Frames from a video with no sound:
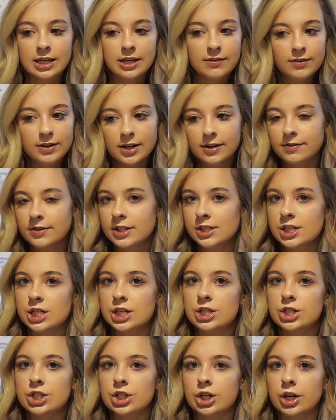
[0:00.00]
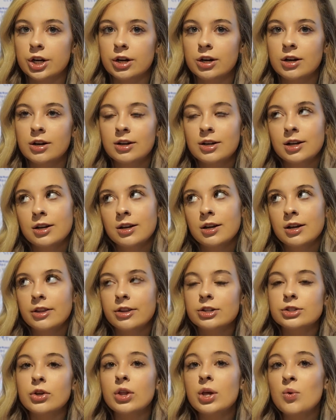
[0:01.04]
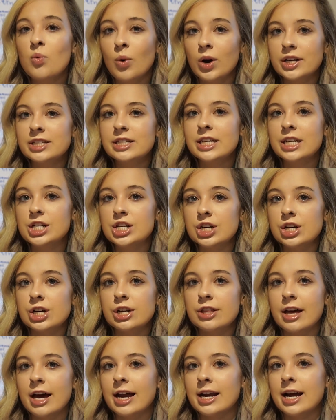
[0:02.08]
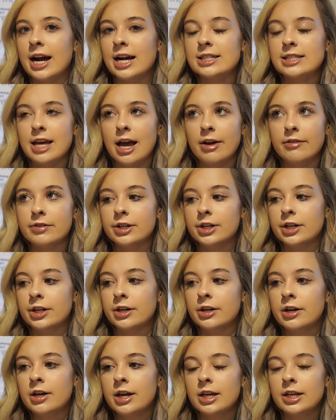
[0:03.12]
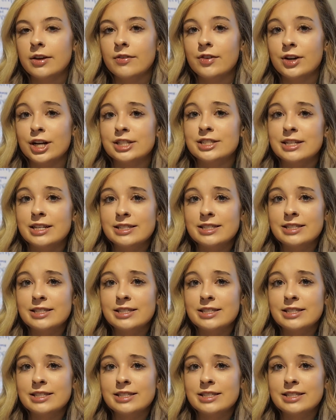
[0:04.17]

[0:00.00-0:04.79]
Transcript: even if the teacher, there's only one teacher that has ever given us a